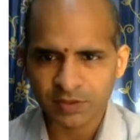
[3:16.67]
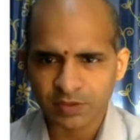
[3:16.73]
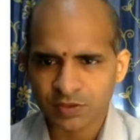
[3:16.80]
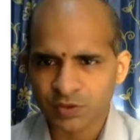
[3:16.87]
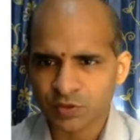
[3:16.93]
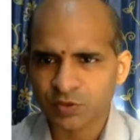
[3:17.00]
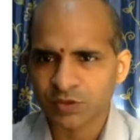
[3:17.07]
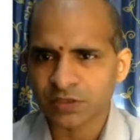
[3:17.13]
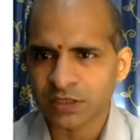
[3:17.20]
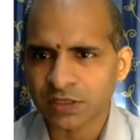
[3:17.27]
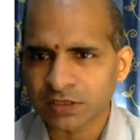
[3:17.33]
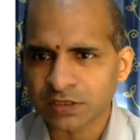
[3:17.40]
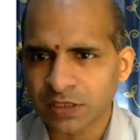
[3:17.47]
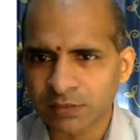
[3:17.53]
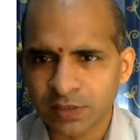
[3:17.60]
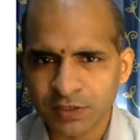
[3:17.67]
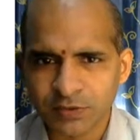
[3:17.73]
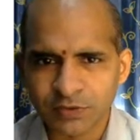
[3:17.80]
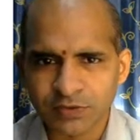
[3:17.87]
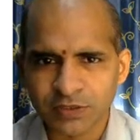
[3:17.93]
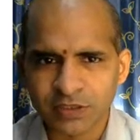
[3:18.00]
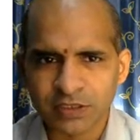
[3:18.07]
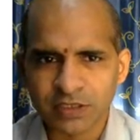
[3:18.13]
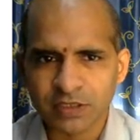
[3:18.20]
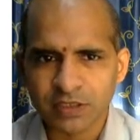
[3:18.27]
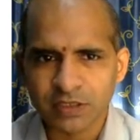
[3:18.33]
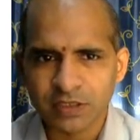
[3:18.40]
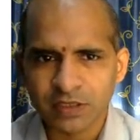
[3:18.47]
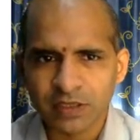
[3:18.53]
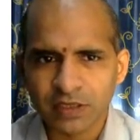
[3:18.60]
show this answer by using
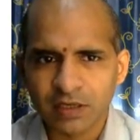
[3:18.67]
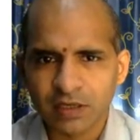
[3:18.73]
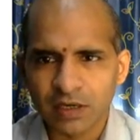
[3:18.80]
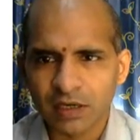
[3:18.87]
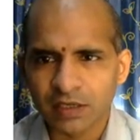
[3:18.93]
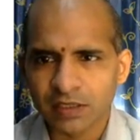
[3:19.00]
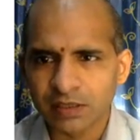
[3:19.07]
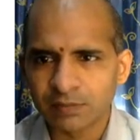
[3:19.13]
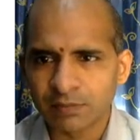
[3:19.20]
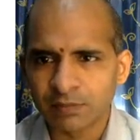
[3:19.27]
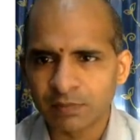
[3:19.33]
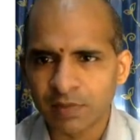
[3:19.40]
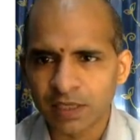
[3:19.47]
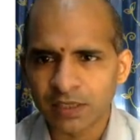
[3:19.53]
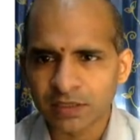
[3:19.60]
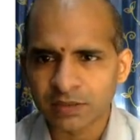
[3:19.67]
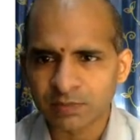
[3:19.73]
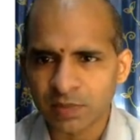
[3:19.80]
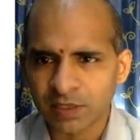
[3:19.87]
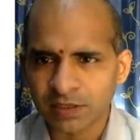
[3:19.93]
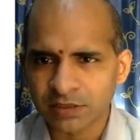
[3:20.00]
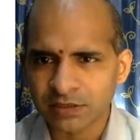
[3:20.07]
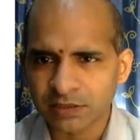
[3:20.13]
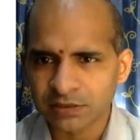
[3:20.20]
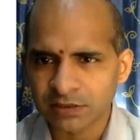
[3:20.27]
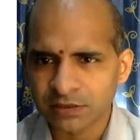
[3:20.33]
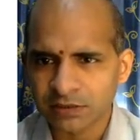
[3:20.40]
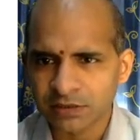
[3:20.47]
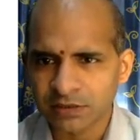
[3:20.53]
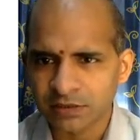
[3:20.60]
I minus minus,
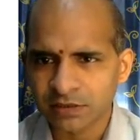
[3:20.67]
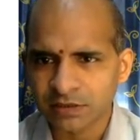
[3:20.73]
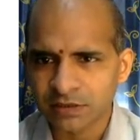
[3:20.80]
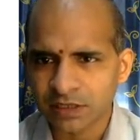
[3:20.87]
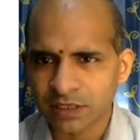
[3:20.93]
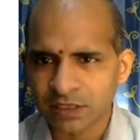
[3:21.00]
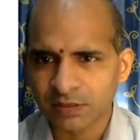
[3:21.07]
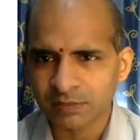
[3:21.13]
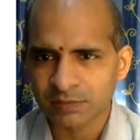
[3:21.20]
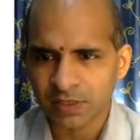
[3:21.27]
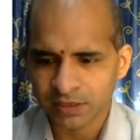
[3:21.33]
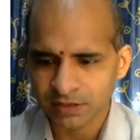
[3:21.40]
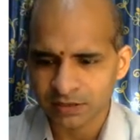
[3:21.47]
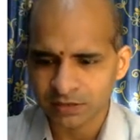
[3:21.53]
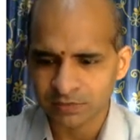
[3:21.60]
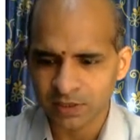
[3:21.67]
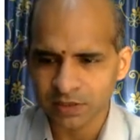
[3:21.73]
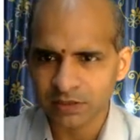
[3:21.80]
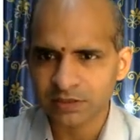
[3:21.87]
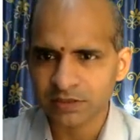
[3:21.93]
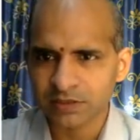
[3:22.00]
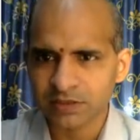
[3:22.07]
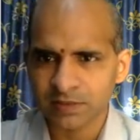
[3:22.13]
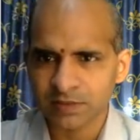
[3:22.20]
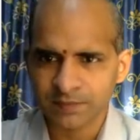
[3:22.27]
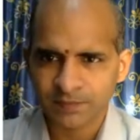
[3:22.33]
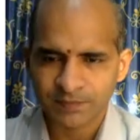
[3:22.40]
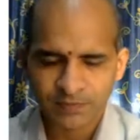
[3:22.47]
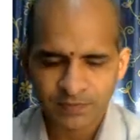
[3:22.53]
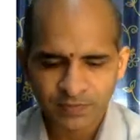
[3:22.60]
that is I minus minus
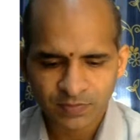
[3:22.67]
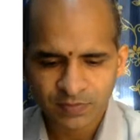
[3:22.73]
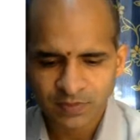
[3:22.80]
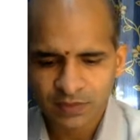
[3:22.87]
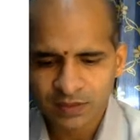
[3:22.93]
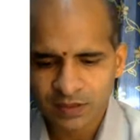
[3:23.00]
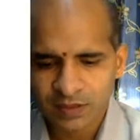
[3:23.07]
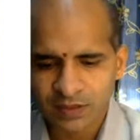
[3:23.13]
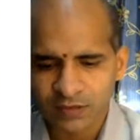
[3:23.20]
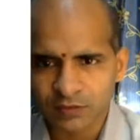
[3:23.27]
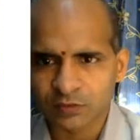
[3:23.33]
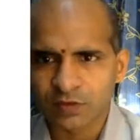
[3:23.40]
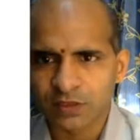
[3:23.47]
control